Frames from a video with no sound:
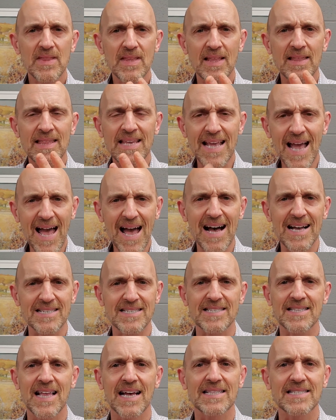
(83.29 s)
The
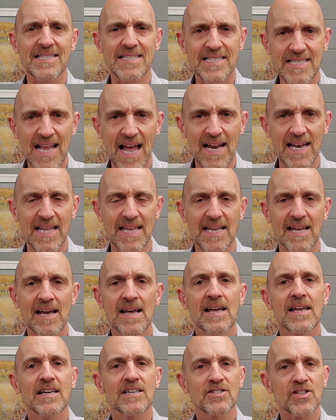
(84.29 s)
S, that's steady,
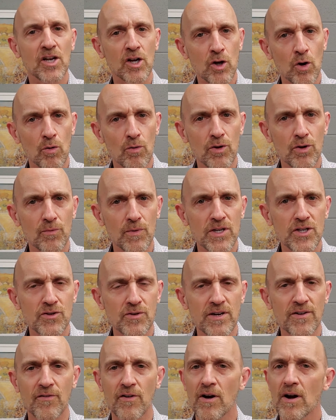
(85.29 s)
is the golden
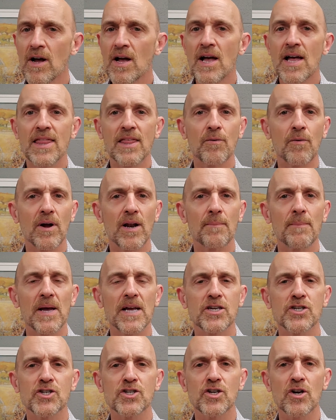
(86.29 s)
retriever. They want to
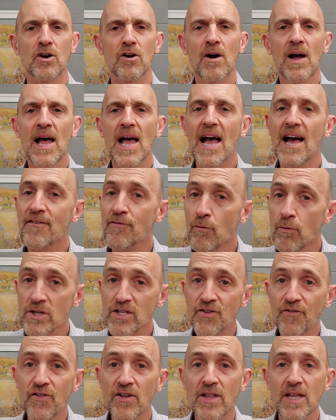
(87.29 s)
make sure
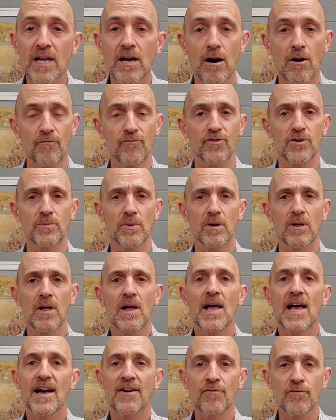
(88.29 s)
everyone's feeling comfortable,
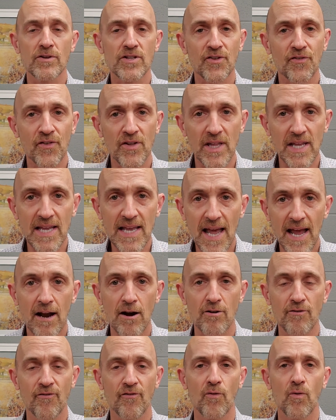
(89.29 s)
everyone's feeling
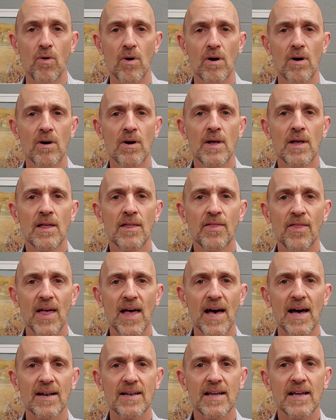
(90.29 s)
cared for,
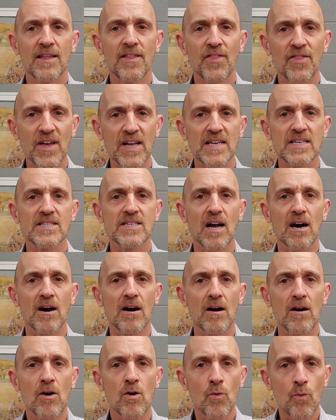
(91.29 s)
that things
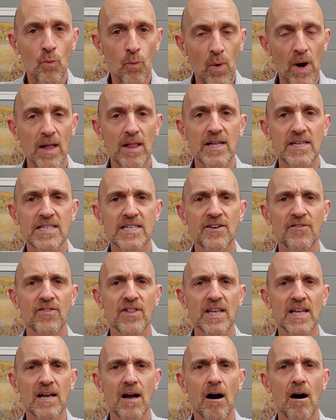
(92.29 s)
are
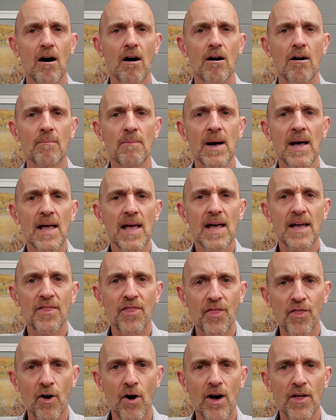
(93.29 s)
relatively calm and
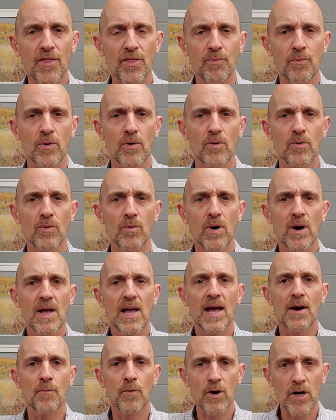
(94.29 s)
thought through,
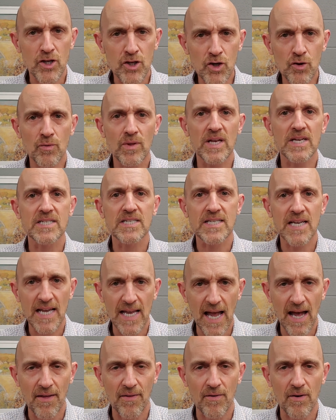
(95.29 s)
and we're going to do this
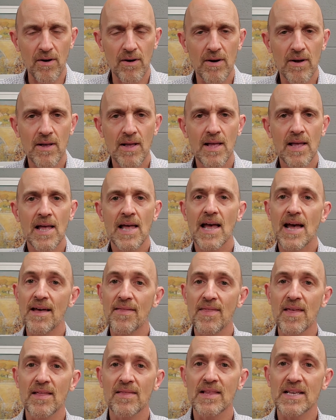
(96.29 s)
together.
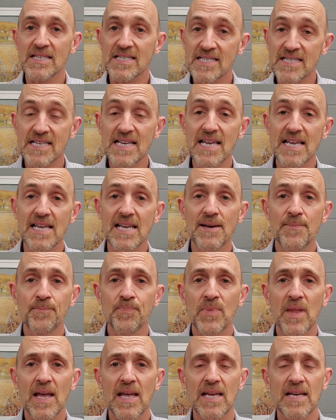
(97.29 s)
And then the C
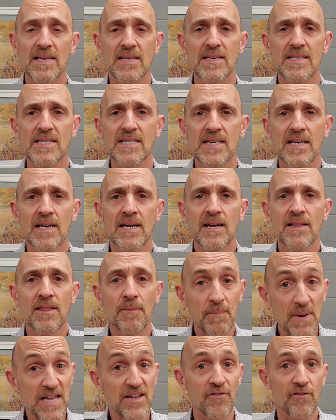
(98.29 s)
is the
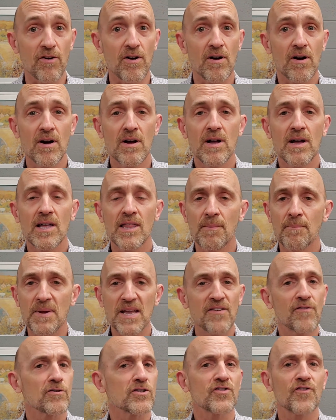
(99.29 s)
beaver. And the
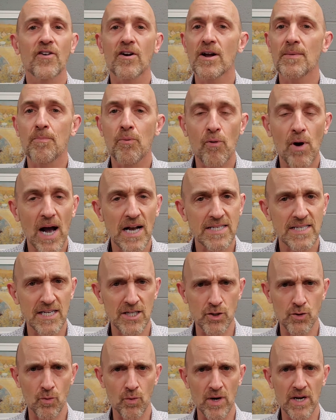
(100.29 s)
beaver is very
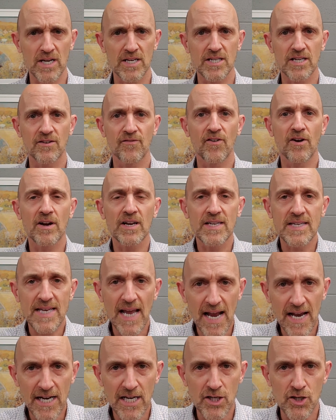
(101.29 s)
process-oriented, very
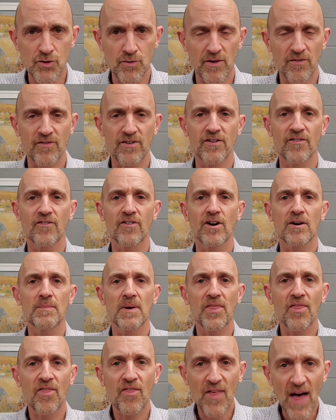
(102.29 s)
data-driven, very
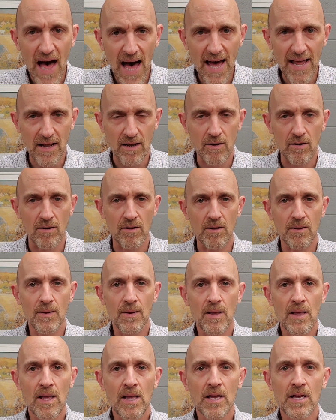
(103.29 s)
methodical.
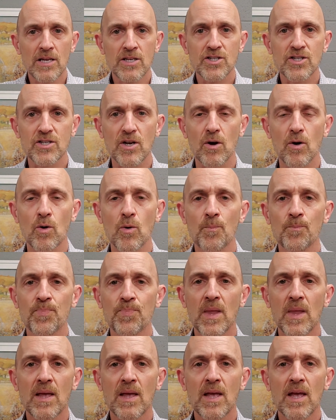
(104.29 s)
So
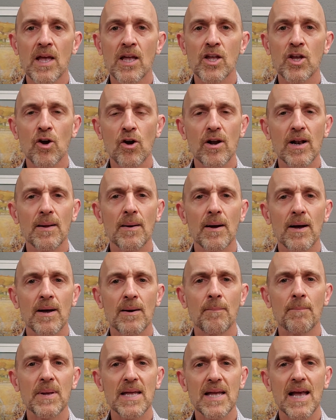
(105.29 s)
you're going to
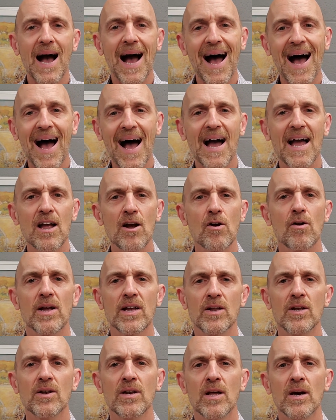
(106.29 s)
be higher
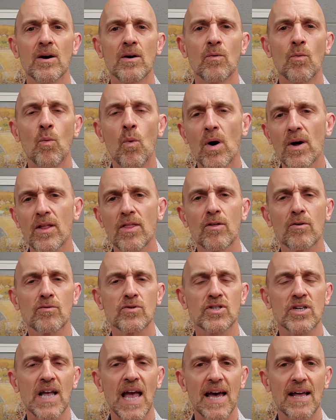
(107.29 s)
in one of
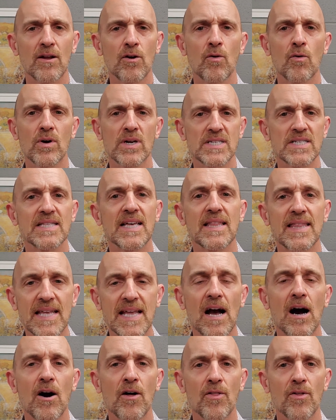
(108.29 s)
those categories than
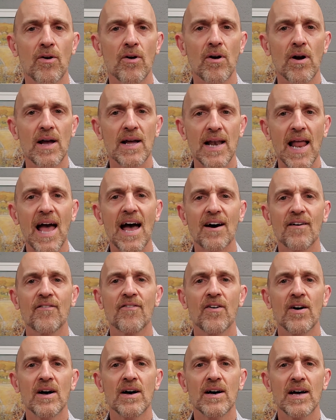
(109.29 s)
the other and
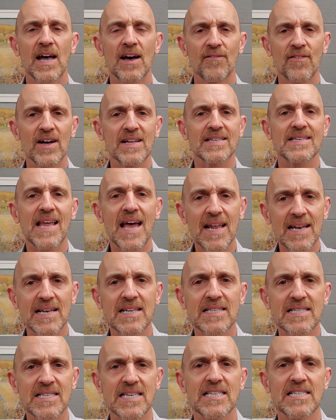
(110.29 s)
have a
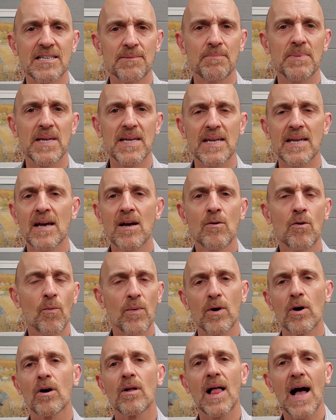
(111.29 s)
tendency to be what
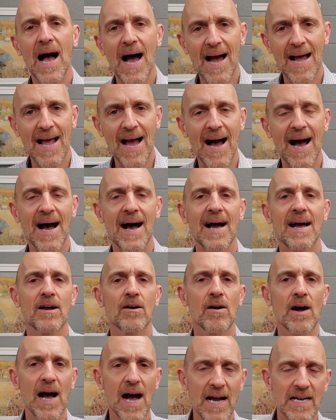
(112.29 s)
we call high I
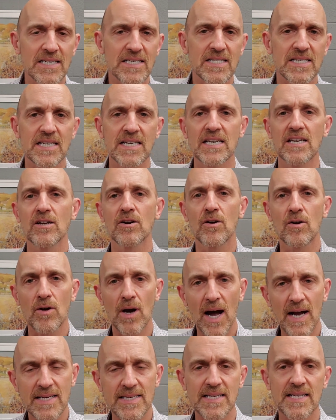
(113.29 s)
or high C or
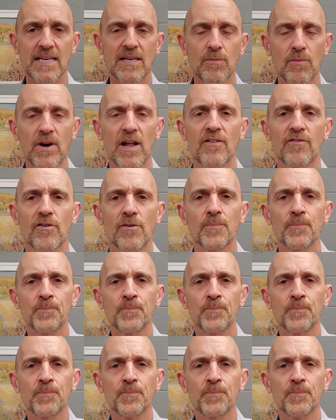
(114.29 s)
high D, whatever.